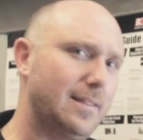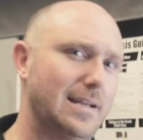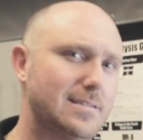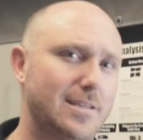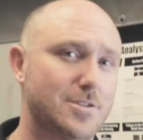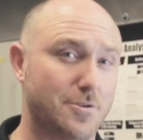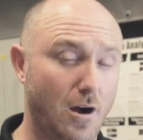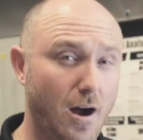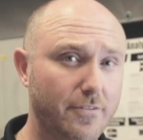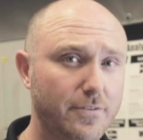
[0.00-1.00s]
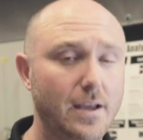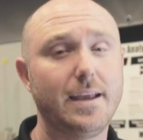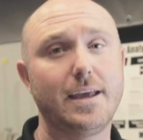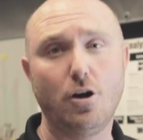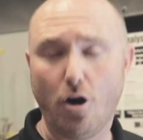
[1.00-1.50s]
that sensor off
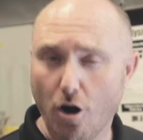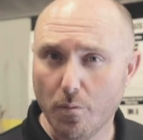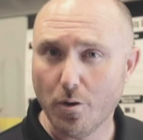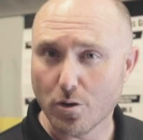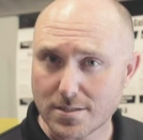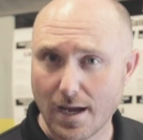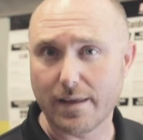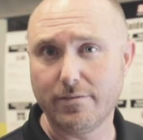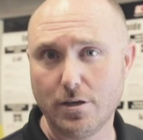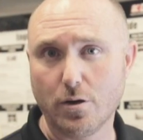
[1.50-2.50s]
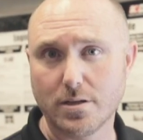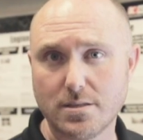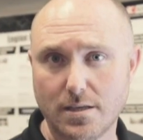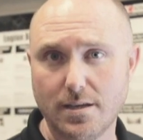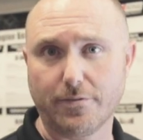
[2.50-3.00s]
and almost not even notice
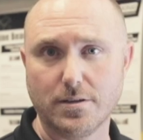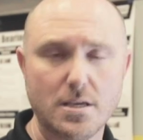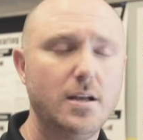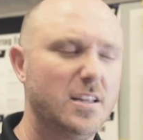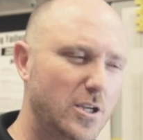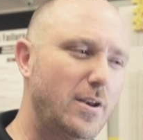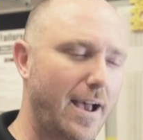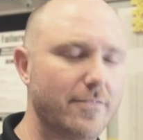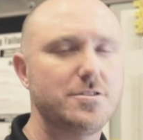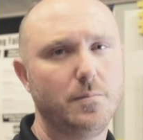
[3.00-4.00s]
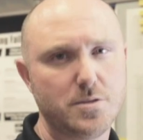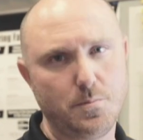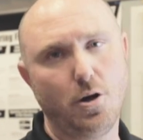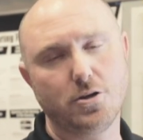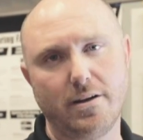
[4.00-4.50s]
the difference. You'd have some
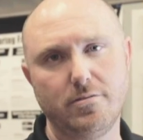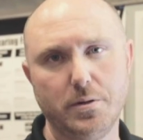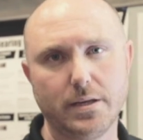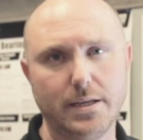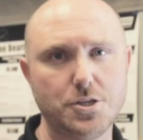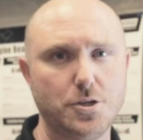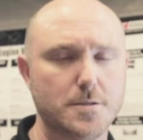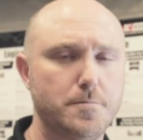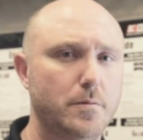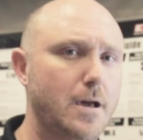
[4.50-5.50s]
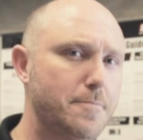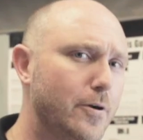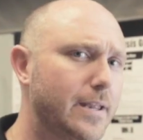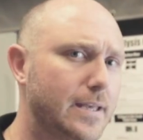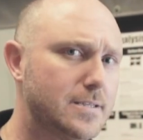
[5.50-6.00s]
small drivability issues, but my
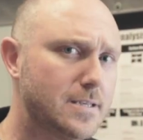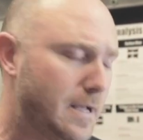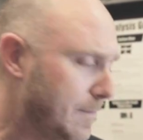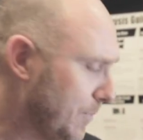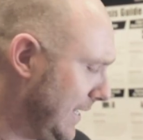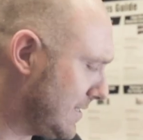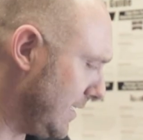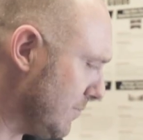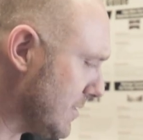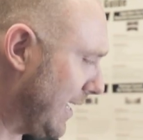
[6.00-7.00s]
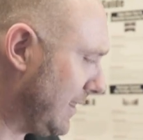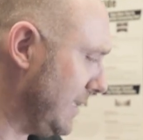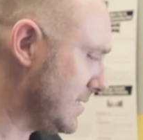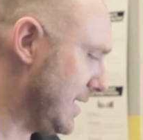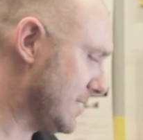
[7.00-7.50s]
point is, it seems like
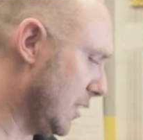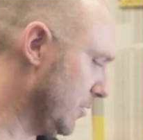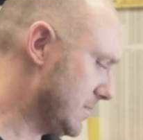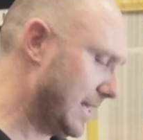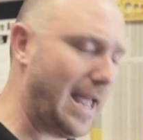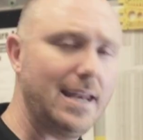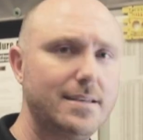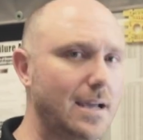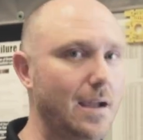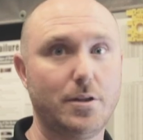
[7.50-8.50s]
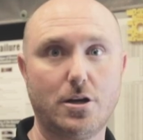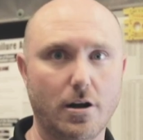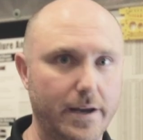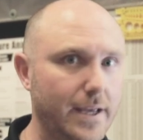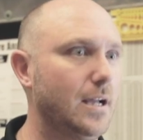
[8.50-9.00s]
these days, almost any time the
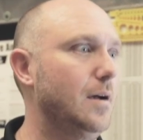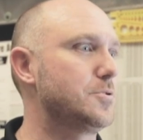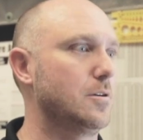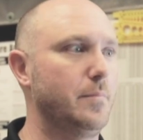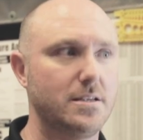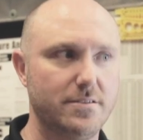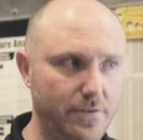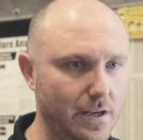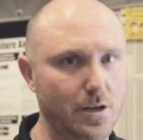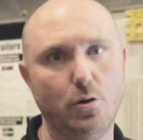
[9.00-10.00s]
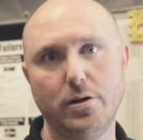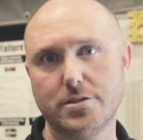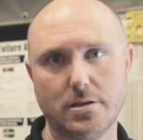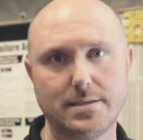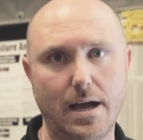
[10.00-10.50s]
car hiccups or makes a funny noise
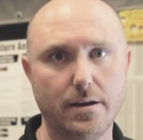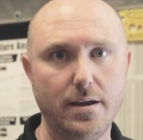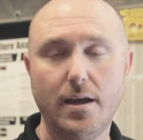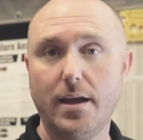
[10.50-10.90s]
or a sound,